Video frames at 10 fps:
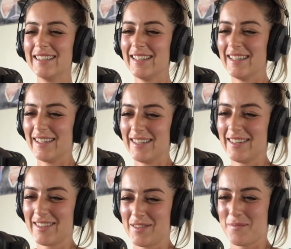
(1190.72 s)
kind of
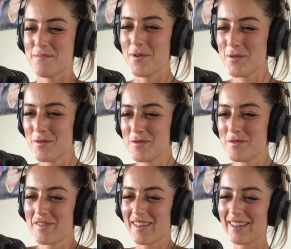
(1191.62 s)
just dance and
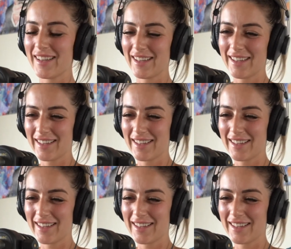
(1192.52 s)
shake it out.